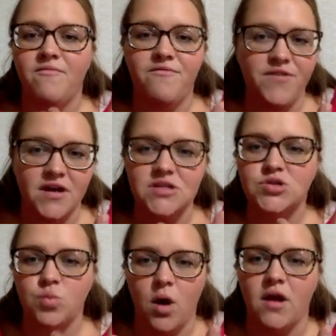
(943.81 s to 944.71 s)
fix
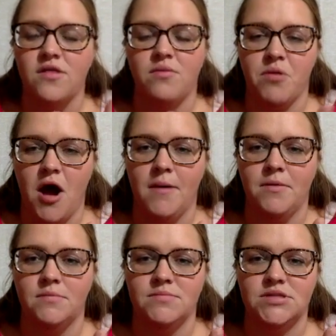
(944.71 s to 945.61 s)
one of the
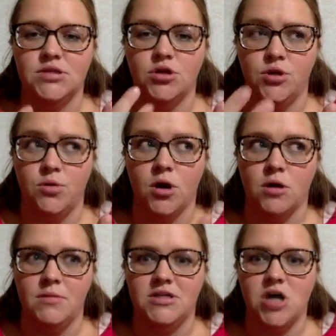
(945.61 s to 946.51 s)
problems you
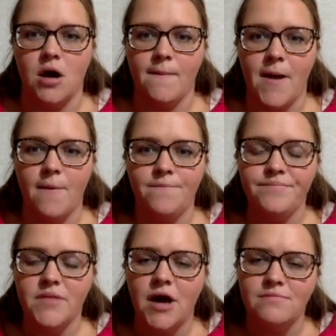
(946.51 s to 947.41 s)
heard me talk about.
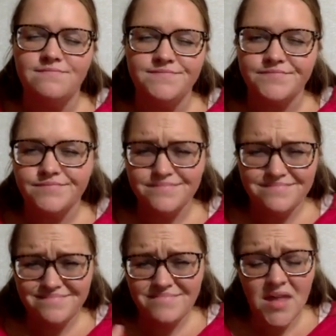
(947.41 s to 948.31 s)
Now,
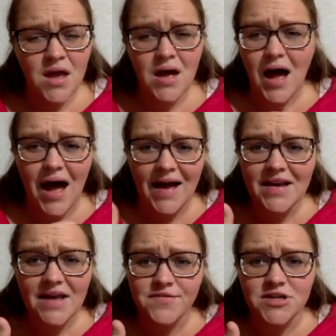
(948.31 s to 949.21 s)
I
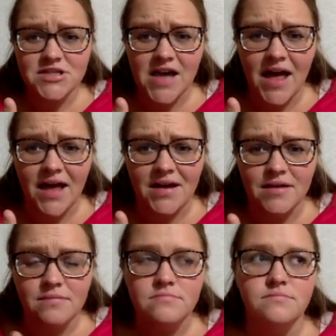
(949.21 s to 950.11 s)
never said,
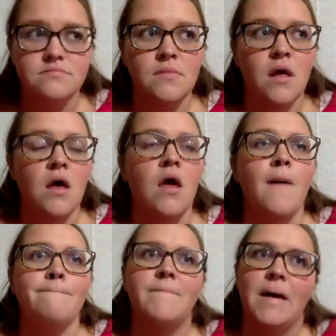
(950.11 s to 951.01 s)

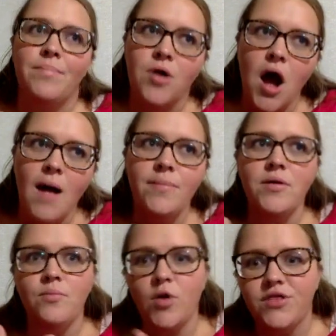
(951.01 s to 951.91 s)
my
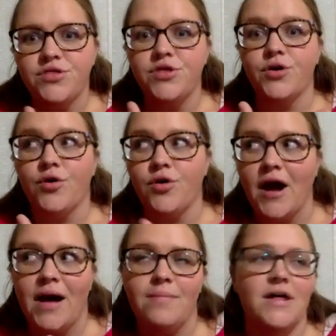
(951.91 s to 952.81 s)
problem with the
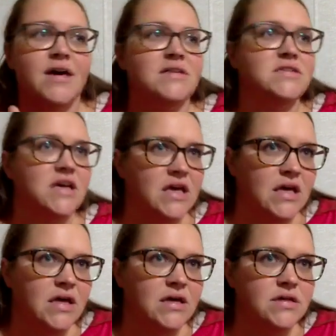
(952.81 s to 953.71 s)
crab legs
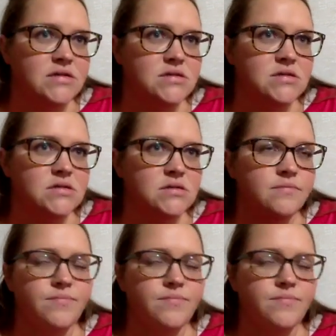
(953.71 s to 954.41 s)
is,